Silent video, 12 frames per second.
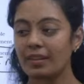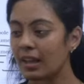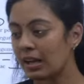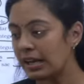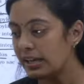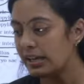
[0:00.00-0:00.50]

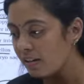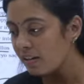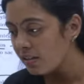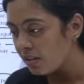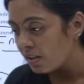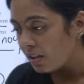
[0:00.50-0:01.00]
Clear?
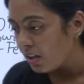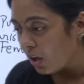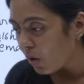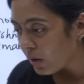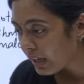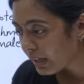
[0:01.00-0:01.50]

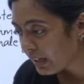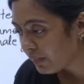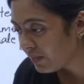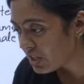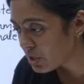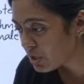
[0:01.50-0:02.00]
Okay, in
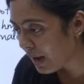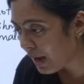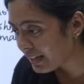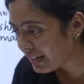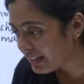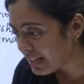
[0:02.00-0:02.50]
which
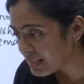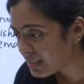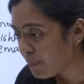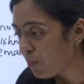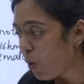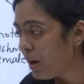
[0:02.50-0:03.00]
part does the
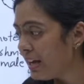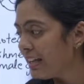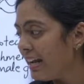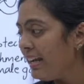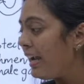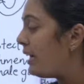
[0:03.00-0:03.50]
pollen
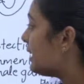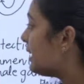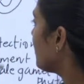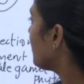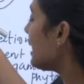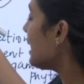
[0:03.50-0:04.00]
grain enter?
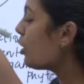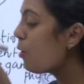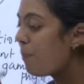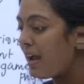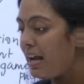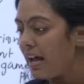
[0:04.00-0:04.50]

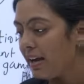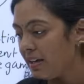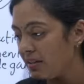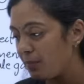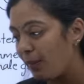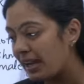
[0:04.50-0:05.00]
Micropylar end.
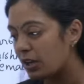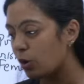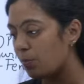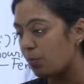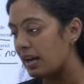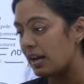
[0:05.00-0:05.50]

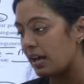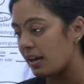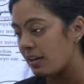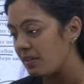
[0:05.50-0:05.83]
Micropylar end.